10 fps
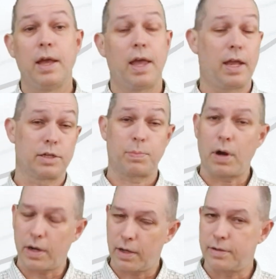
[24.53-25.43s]
And as
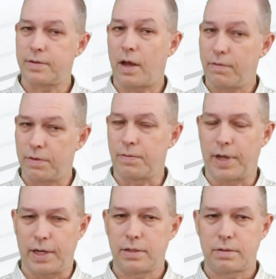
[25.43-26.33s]
part of the
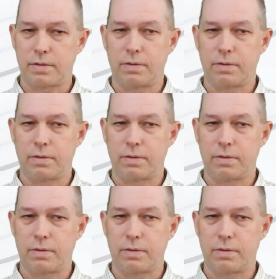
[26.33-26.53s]
ratings,